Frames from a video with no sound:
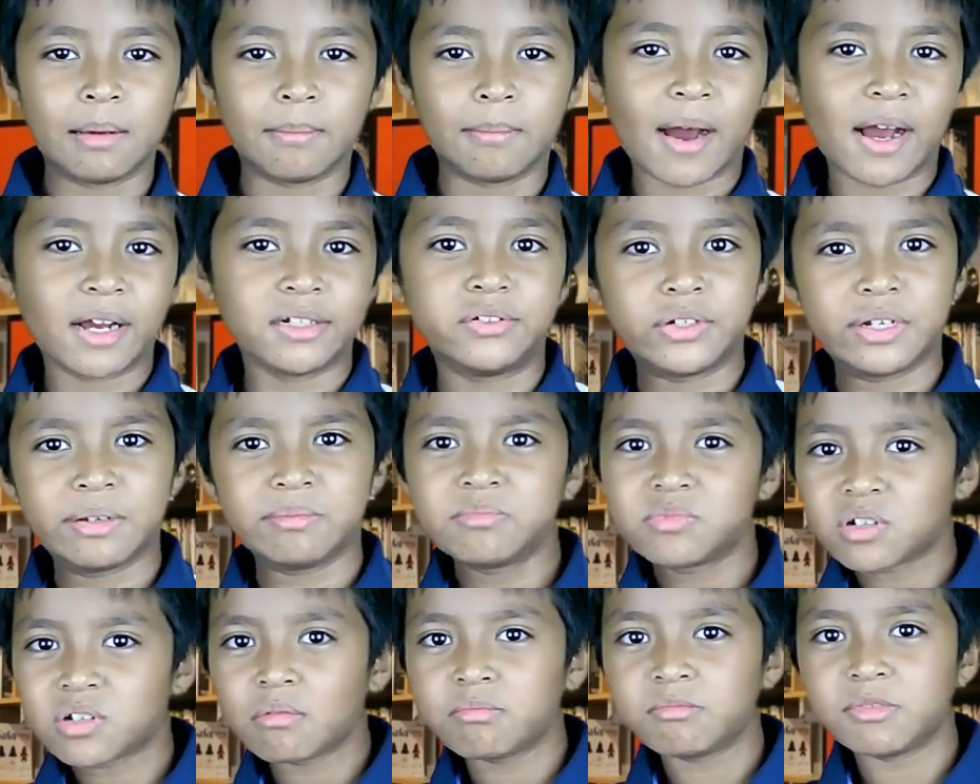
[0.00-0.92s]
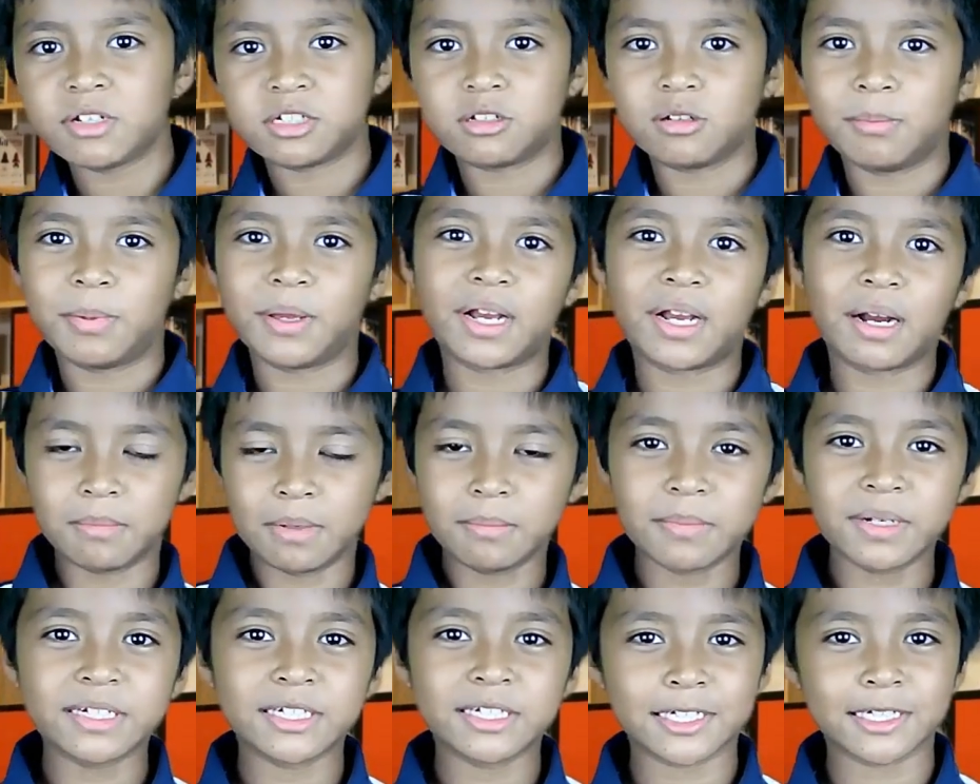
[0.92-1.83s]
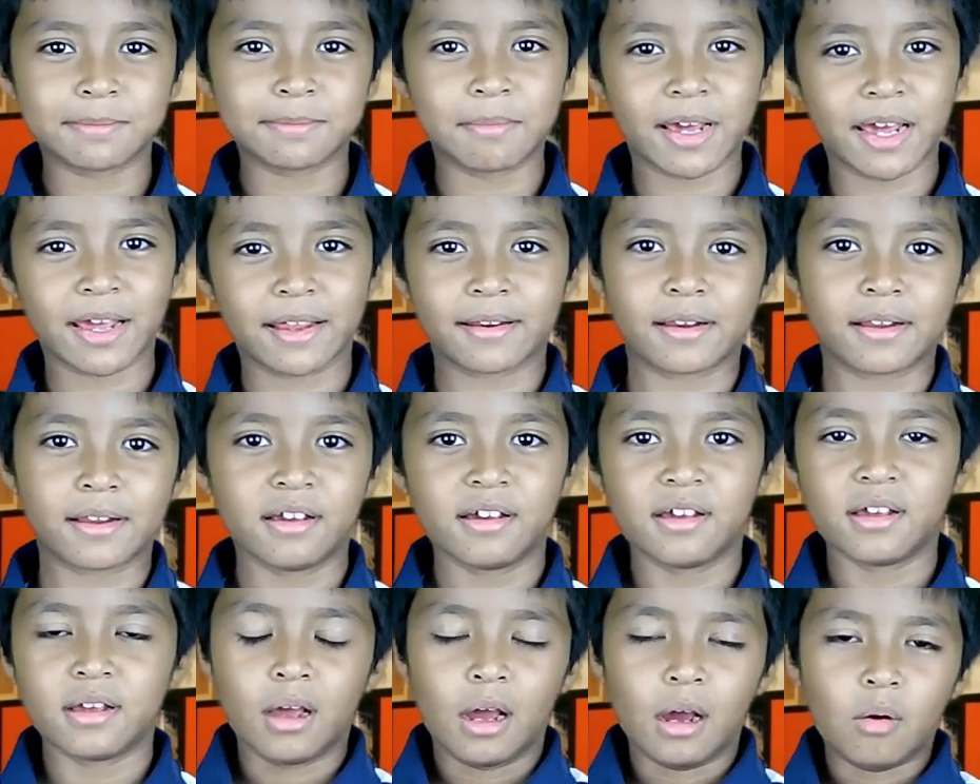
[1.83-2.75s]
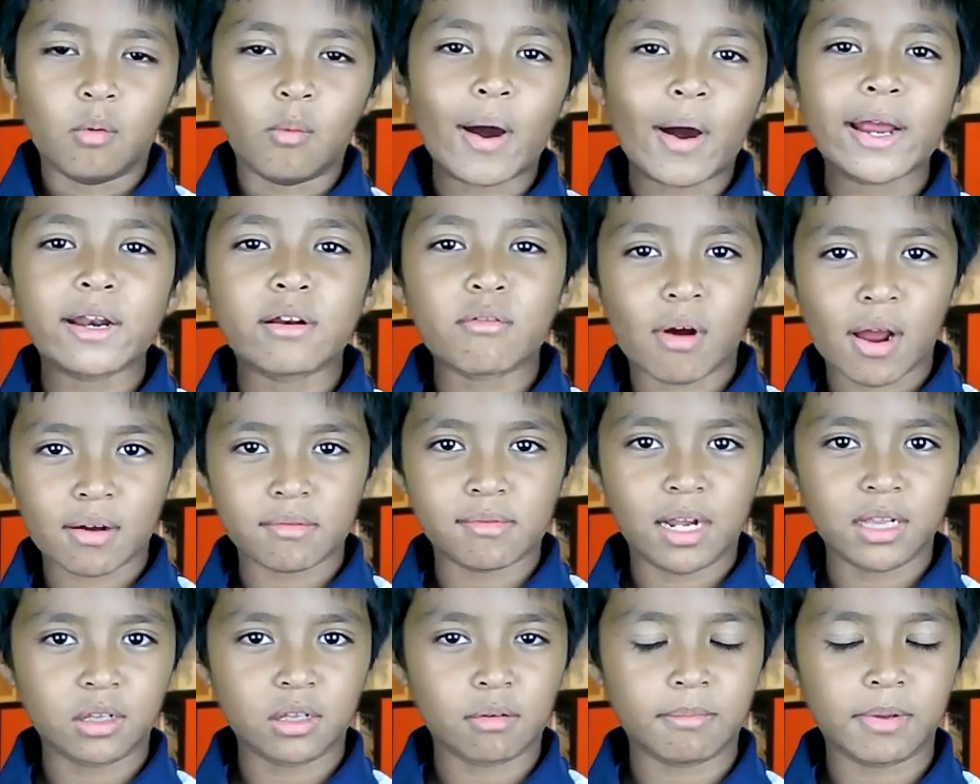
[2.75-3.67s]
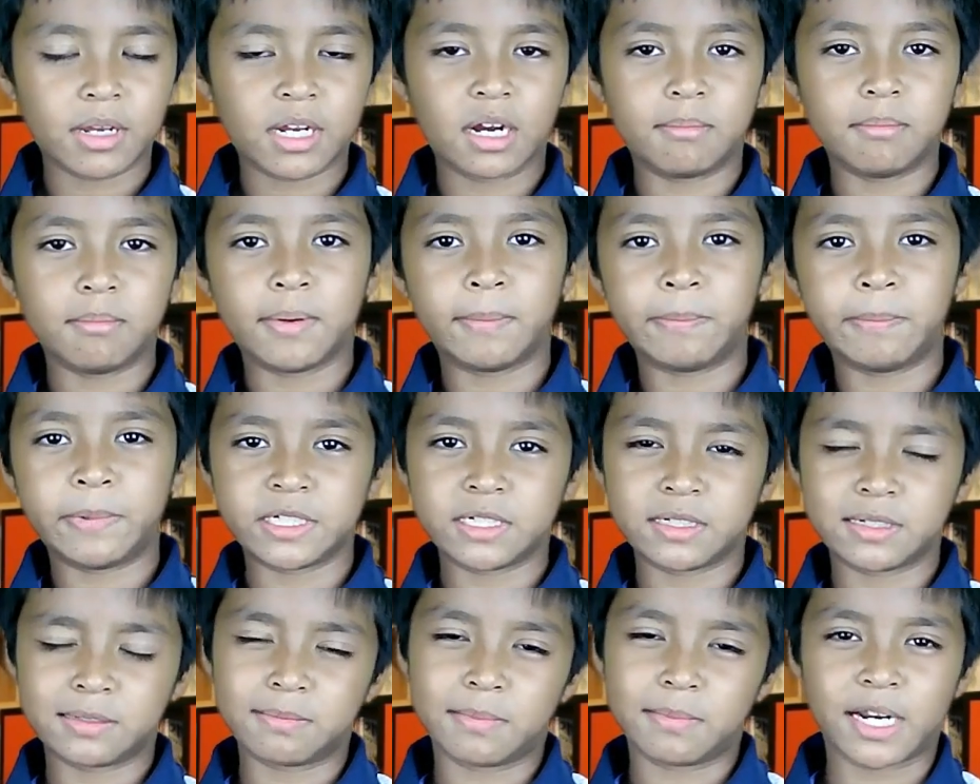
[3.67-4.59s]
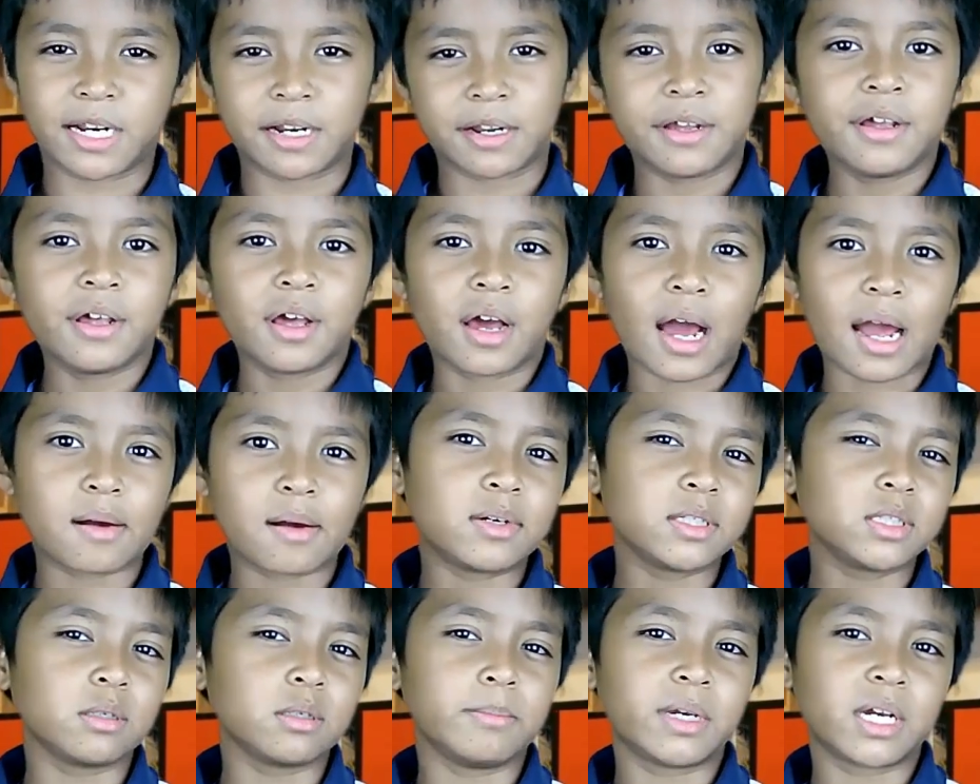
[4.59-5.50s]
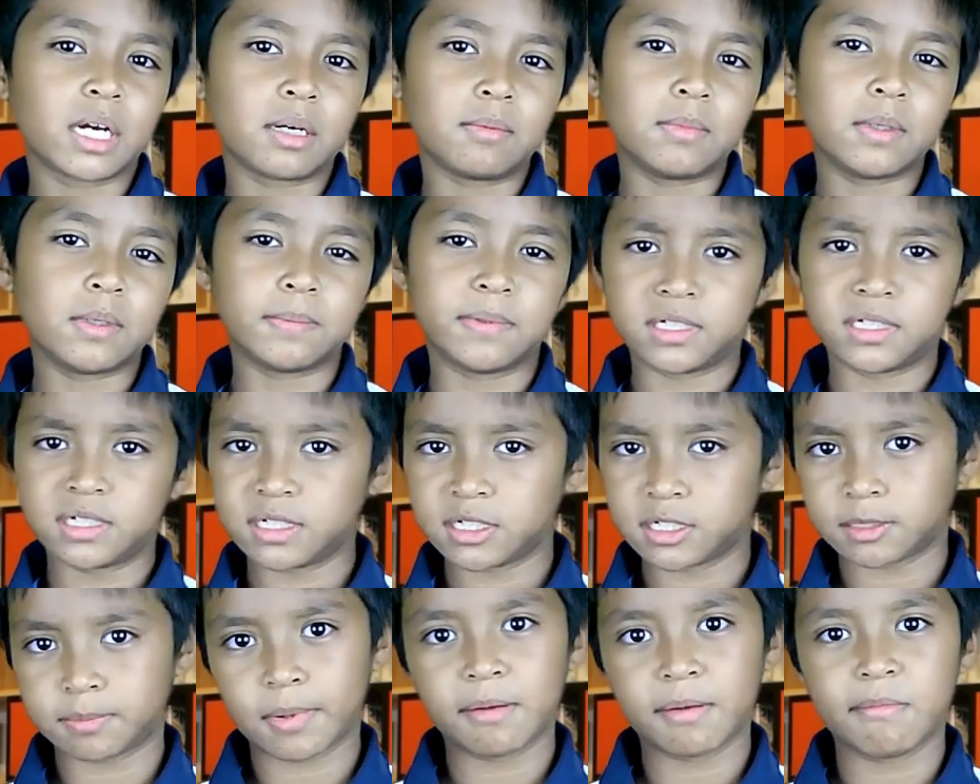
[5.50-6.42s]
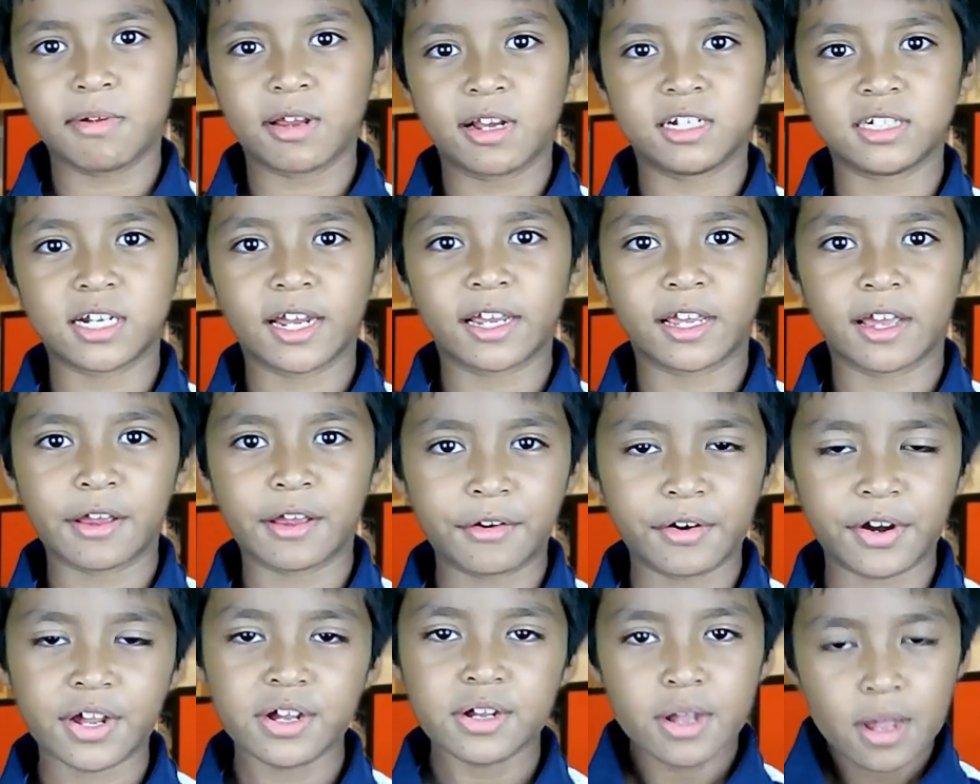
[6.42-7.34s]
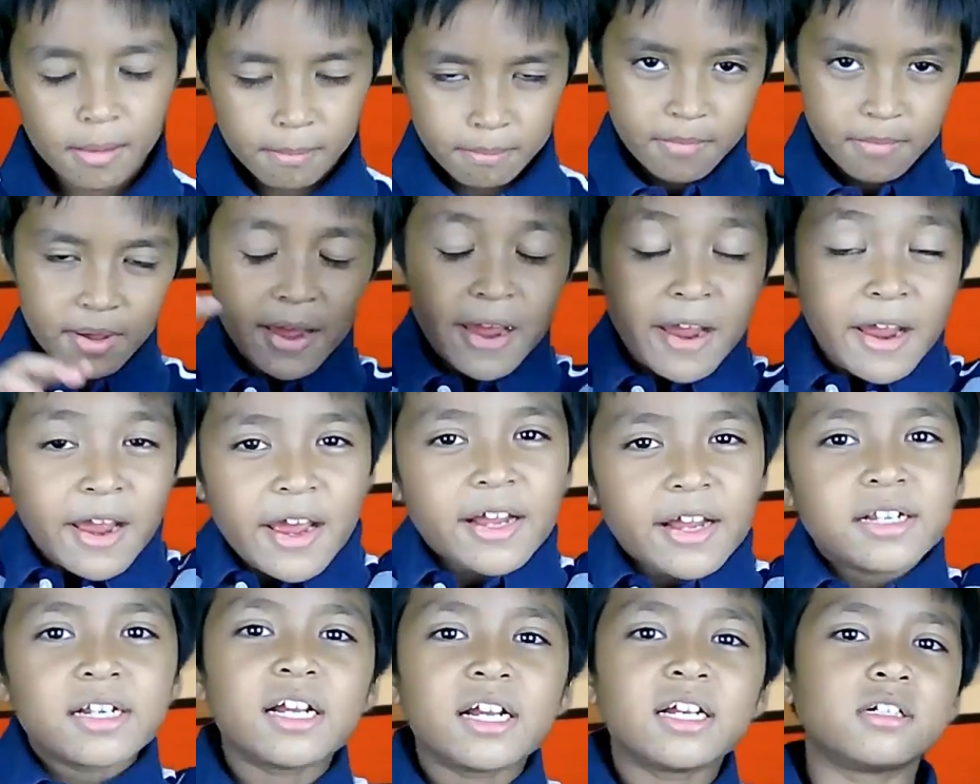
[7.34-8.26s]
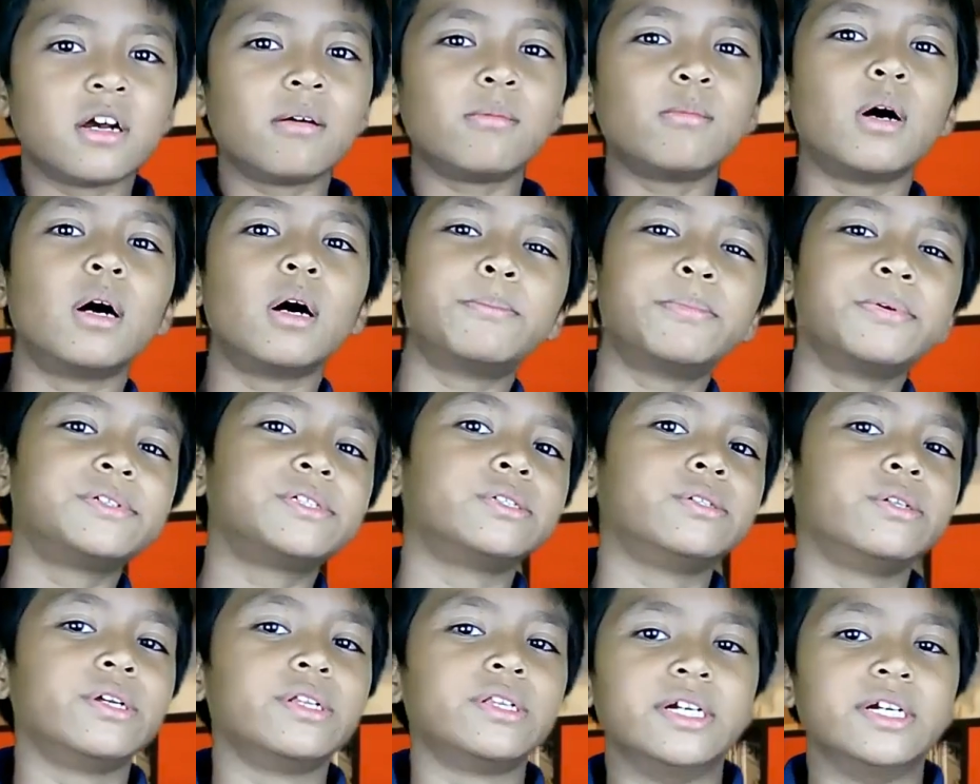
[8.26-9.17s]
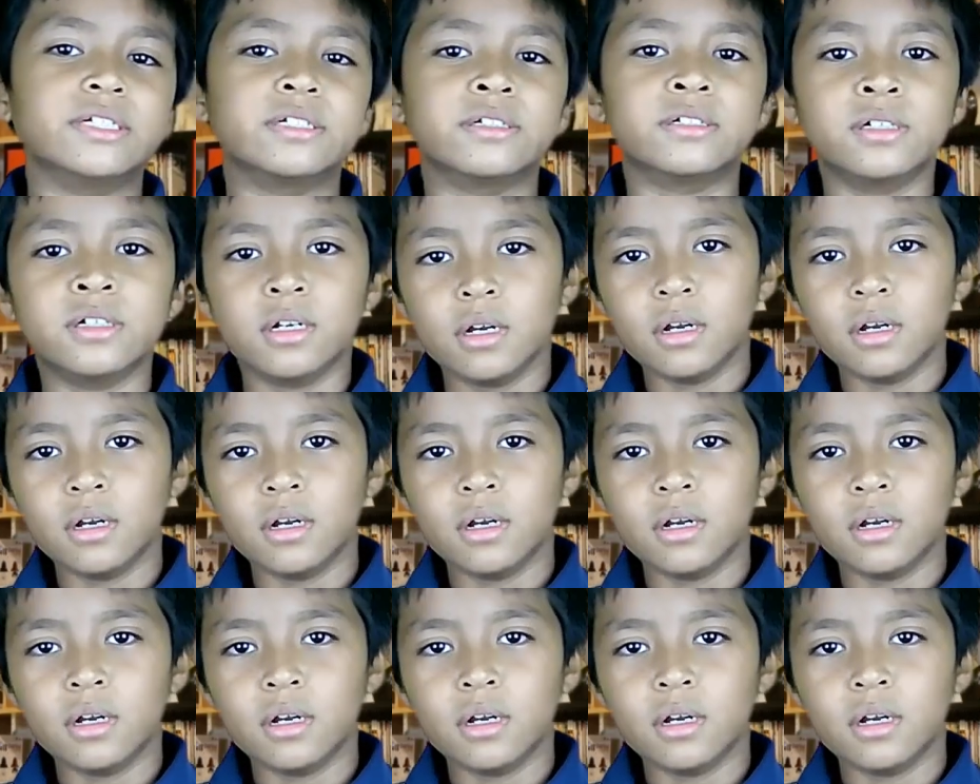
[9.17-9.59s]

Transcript: My dream job is to become a businessman. Why do I want to become a businessman? I want to become a businessman because I can create many job opportunities